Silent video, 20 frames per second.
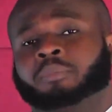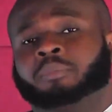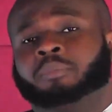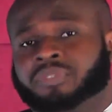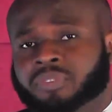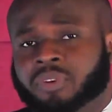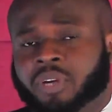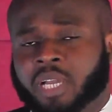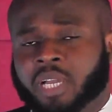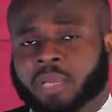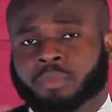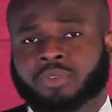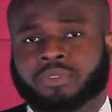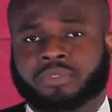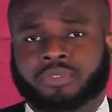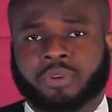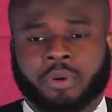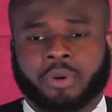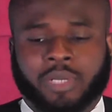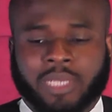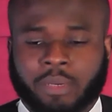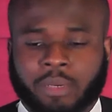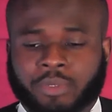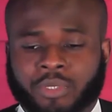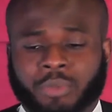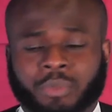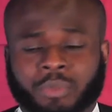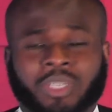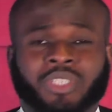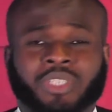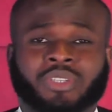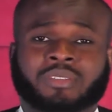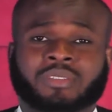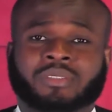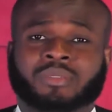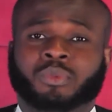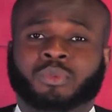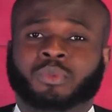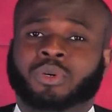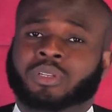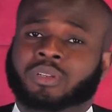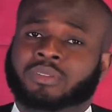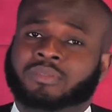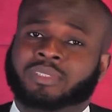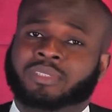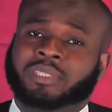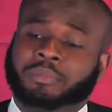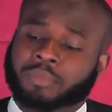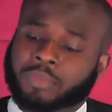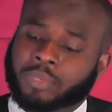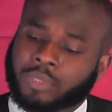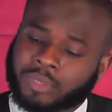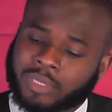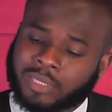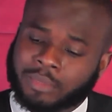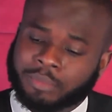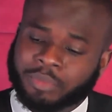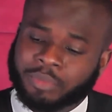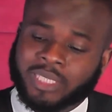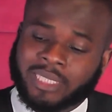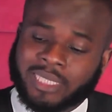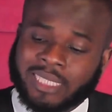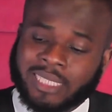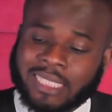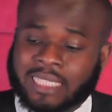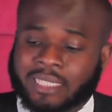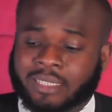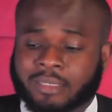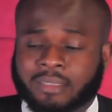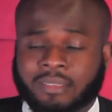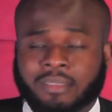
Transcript: before I move forward, I want to mention one of the most basic